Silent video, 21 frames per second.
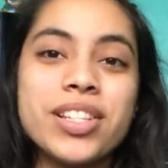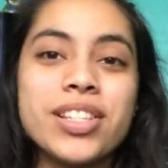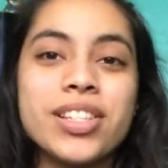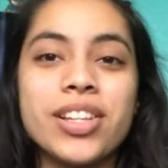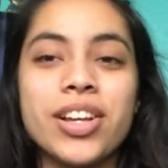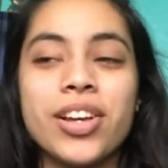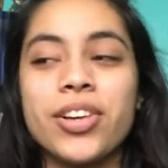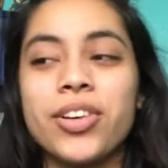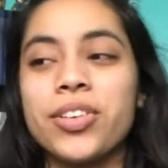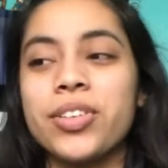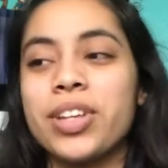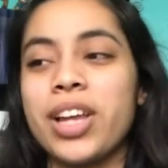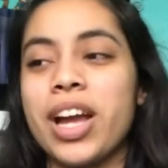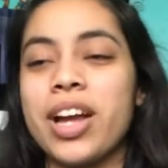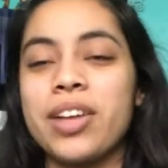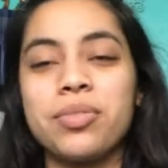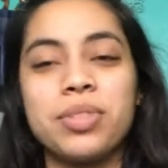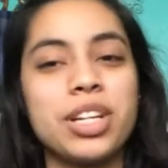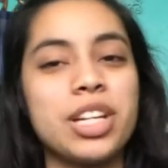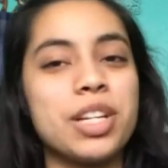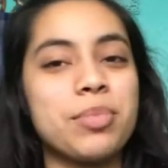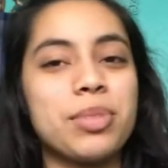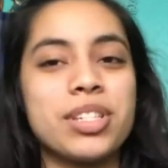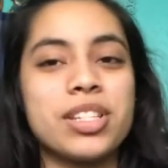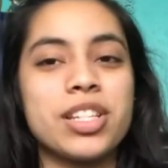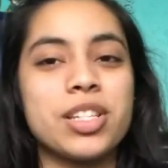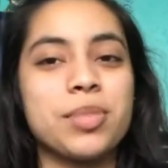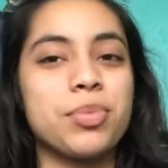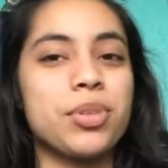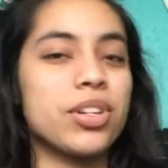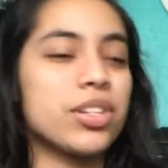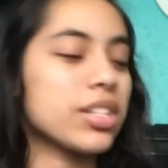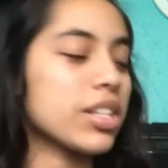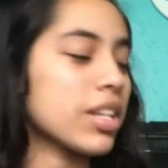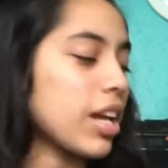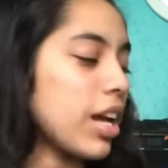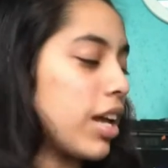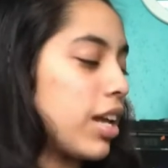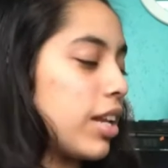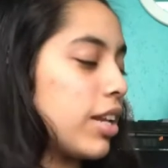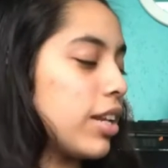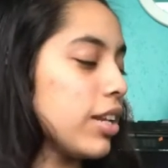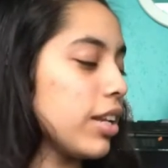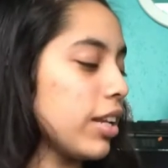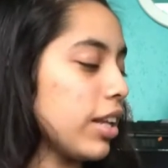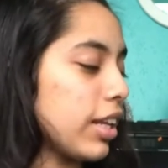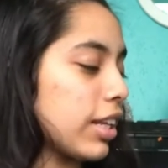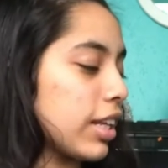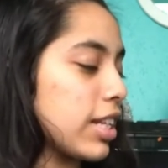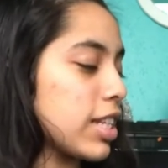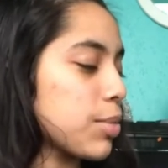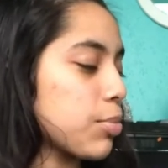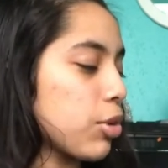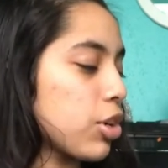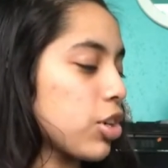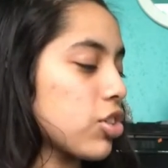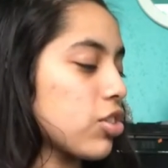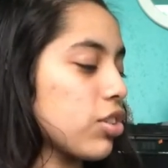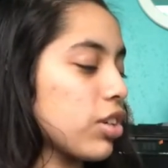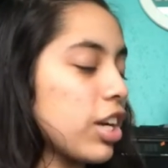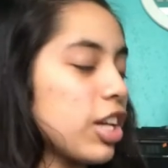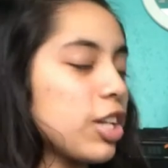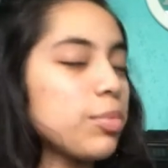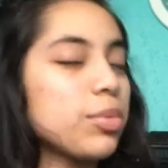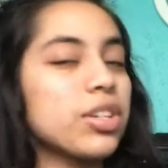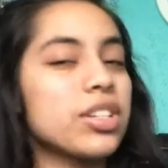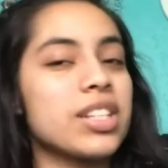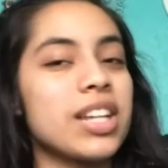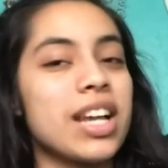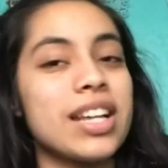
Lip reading: So yeah, reading business books and like inspirational kind of books,